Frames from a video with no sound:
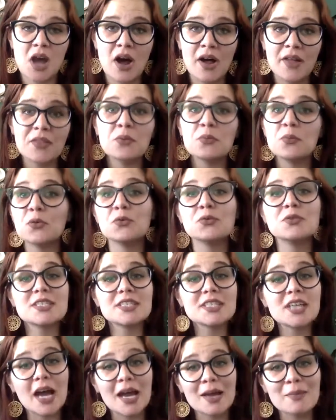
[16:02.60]
on the moon's
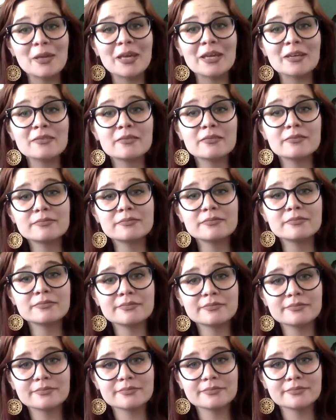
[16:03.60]
timing.
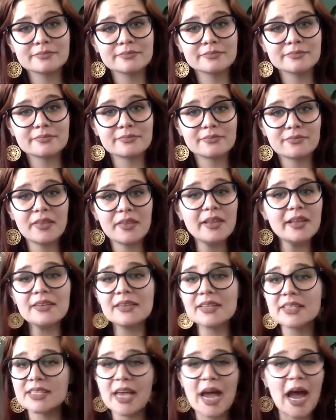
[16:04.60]

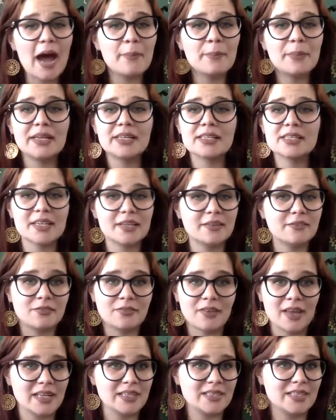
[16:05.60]
This happens in
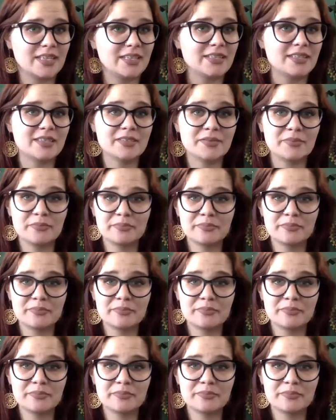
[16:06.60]
phases.